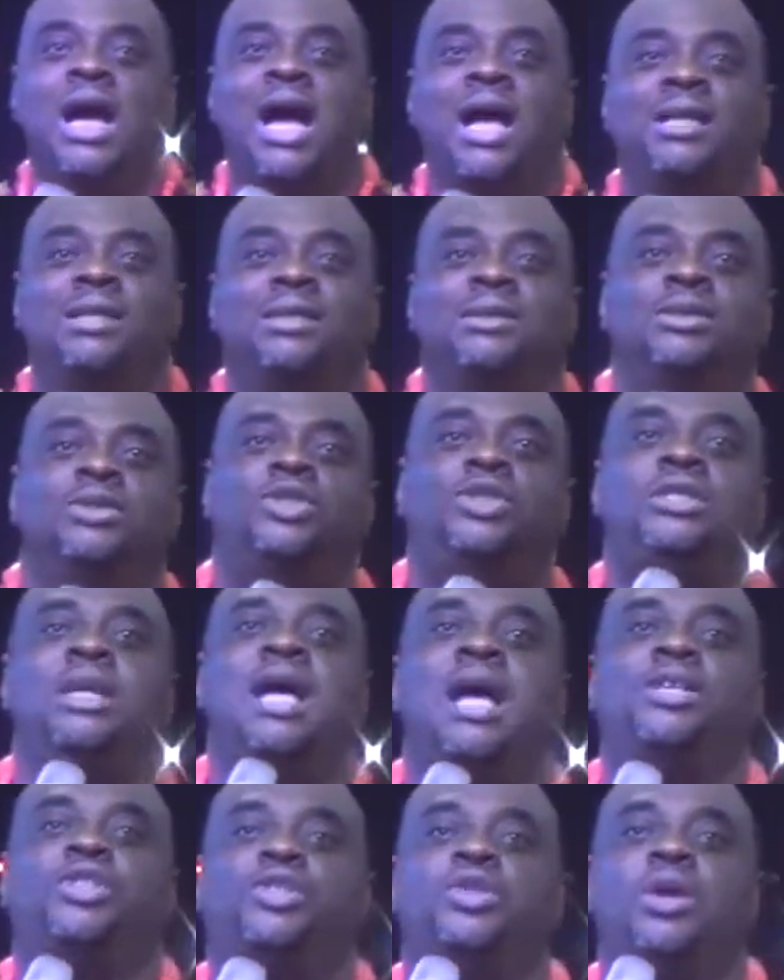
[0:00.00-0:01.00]
And
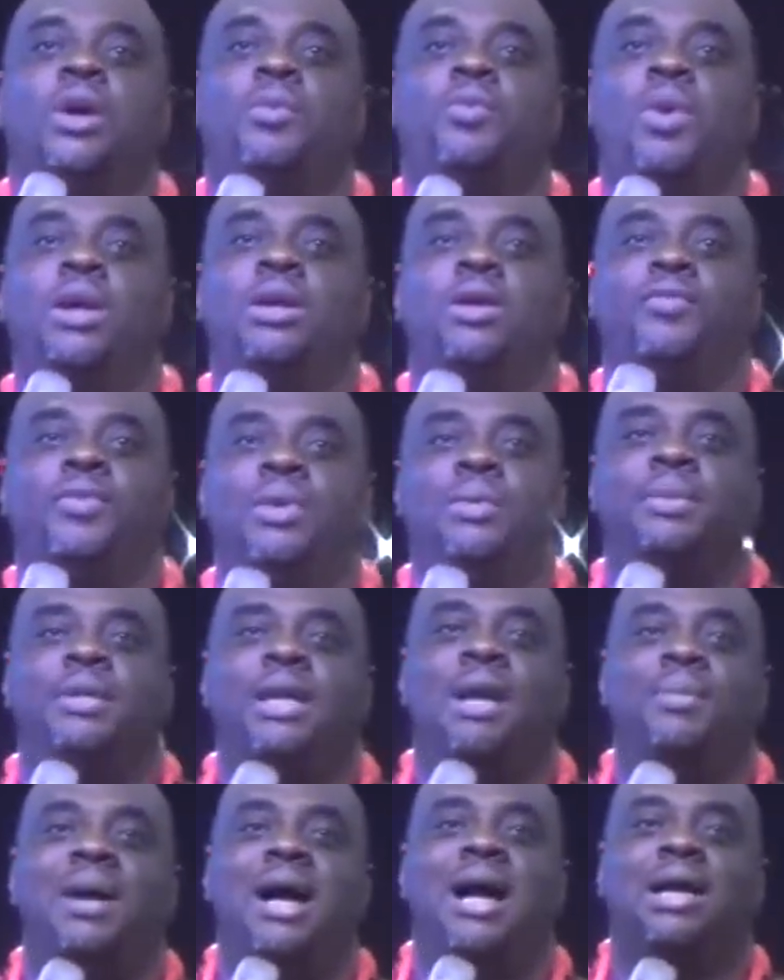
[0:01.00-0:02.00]
There stood up one of them
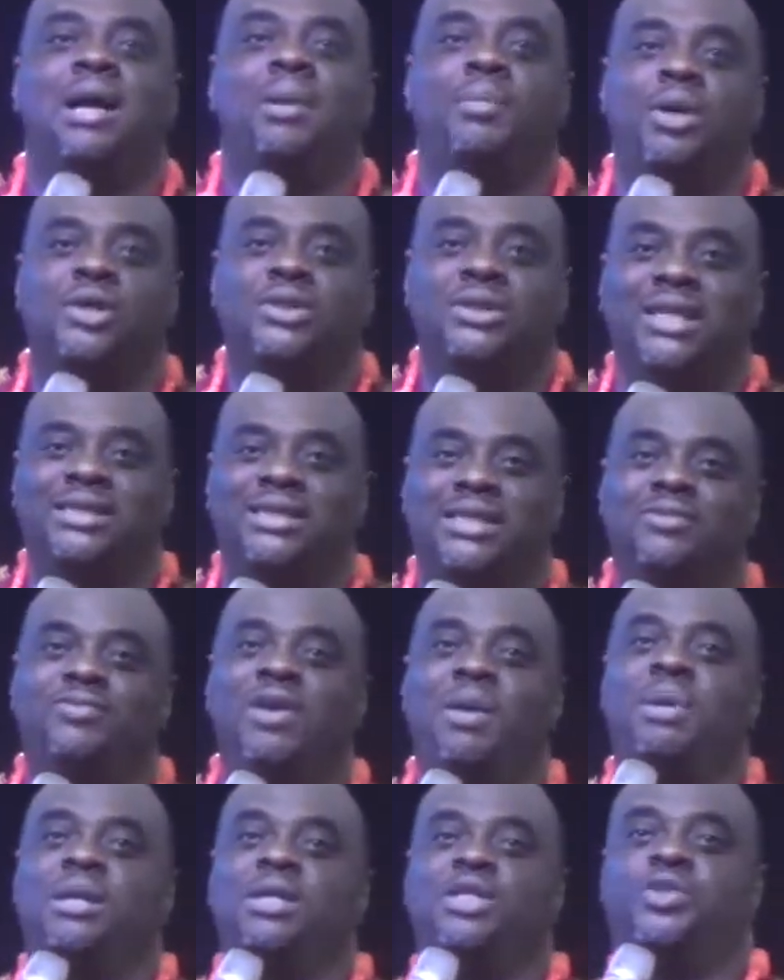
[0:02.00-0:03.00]
named Agabus and
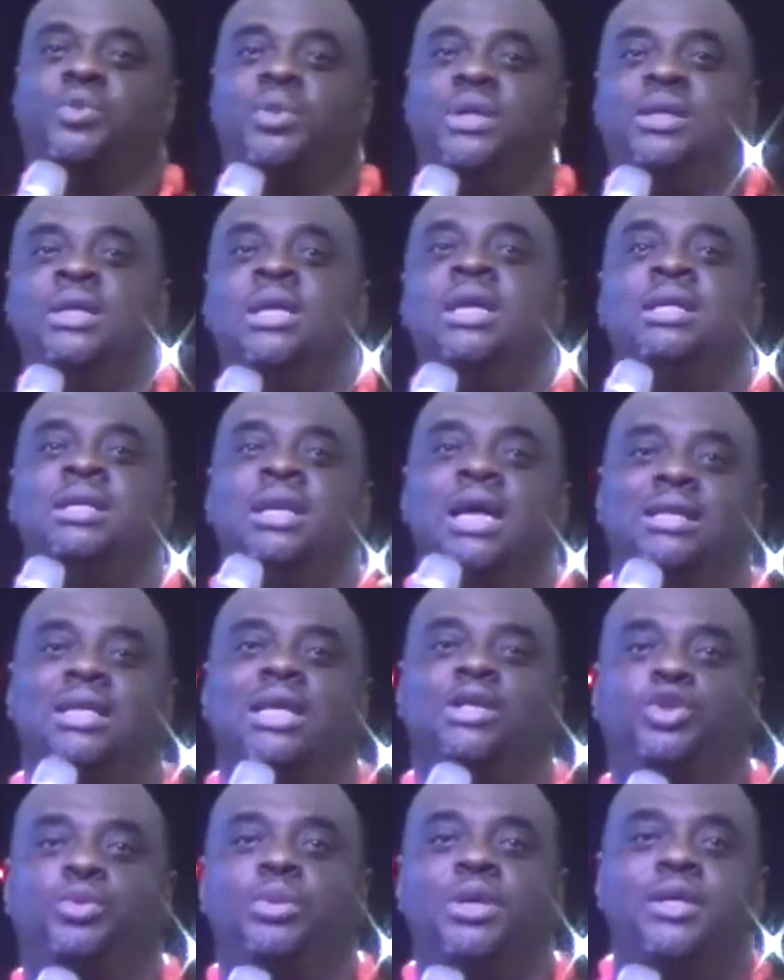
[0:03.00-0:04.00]
signified by the Spirit that
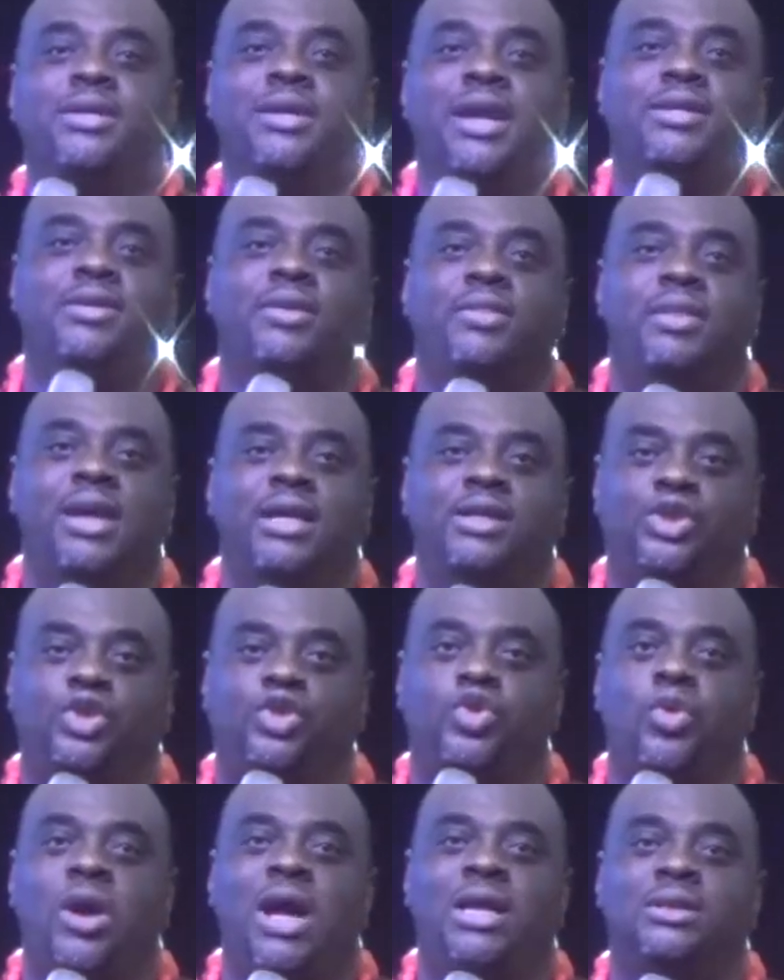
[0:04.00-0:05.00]
there should be great death
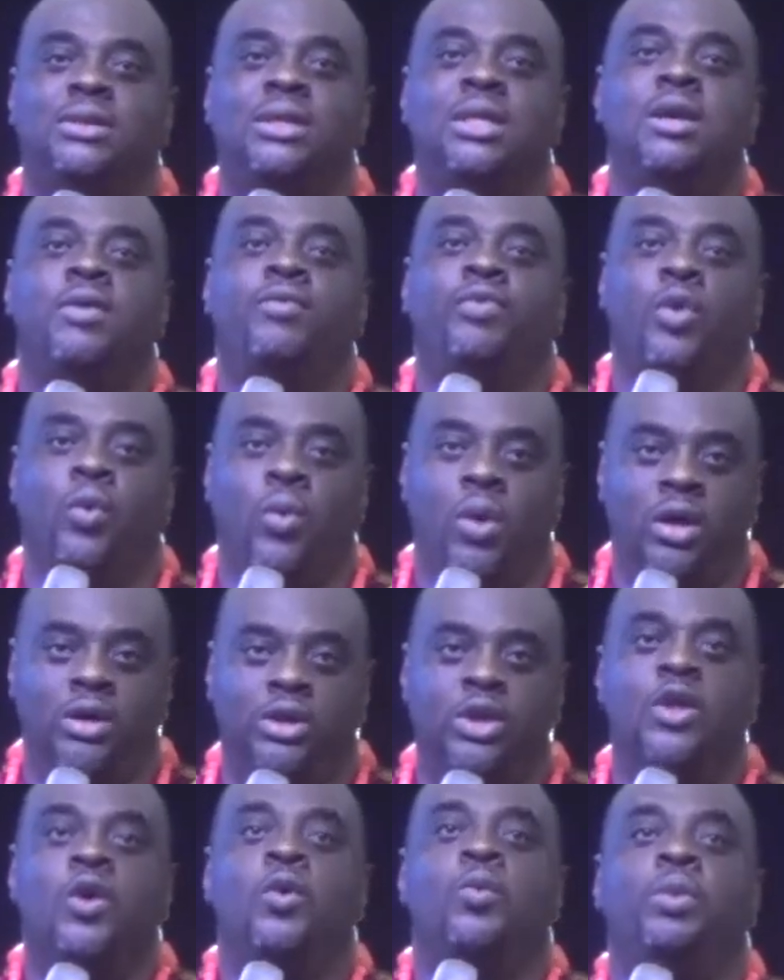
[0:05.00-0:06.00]
throughout the
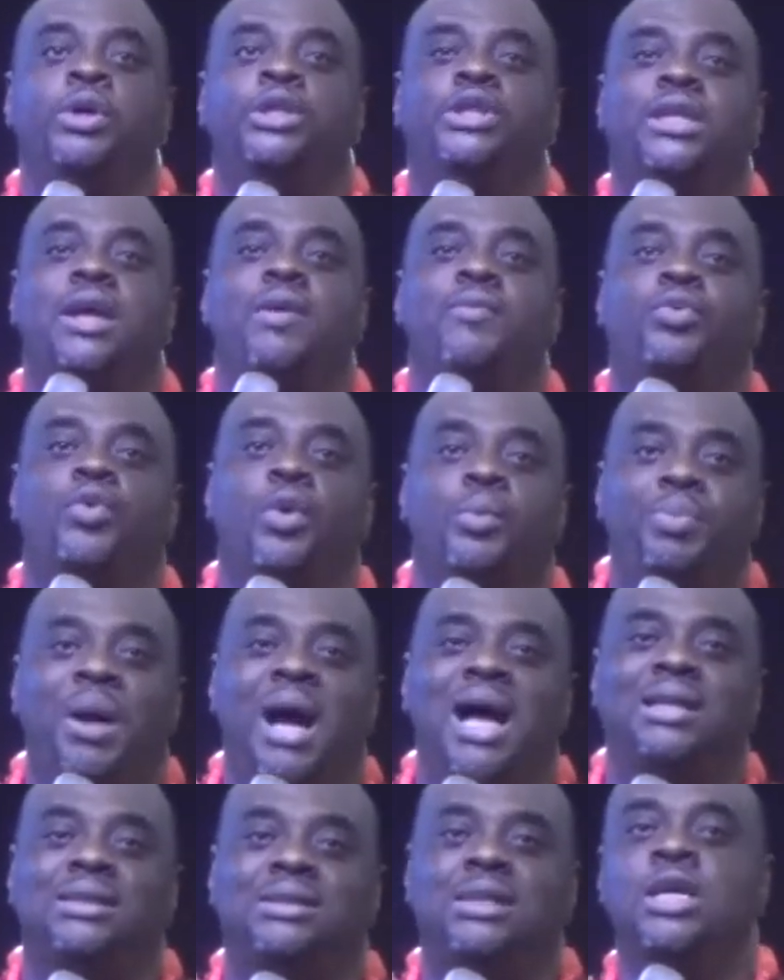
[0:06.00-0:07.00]
world, which came to
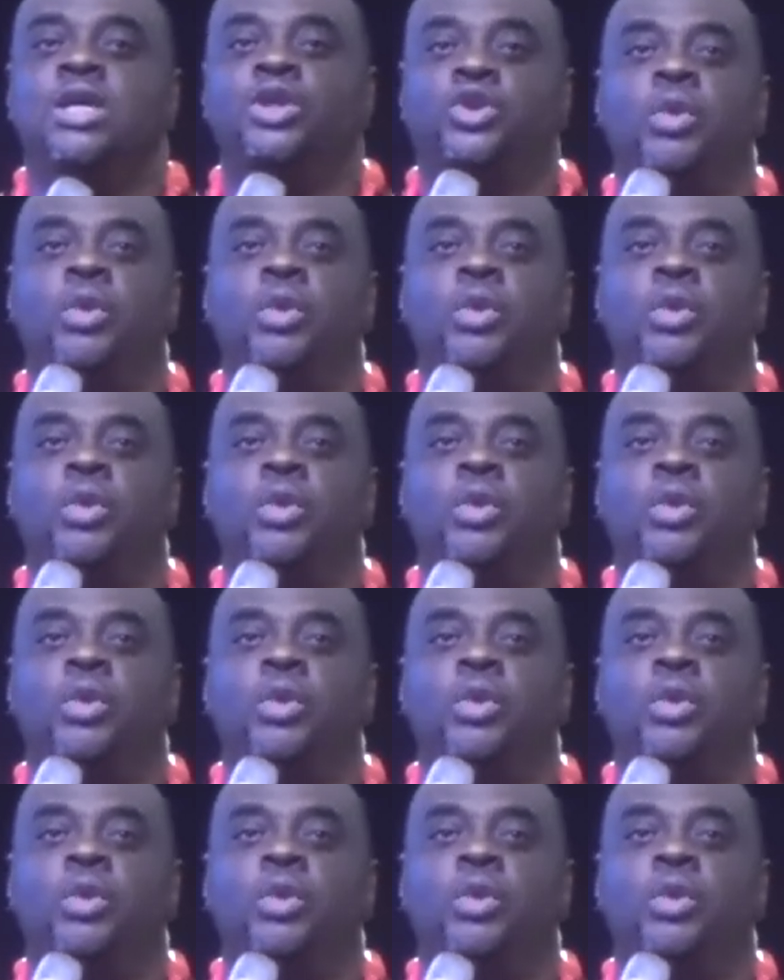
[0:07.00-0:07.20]
pass.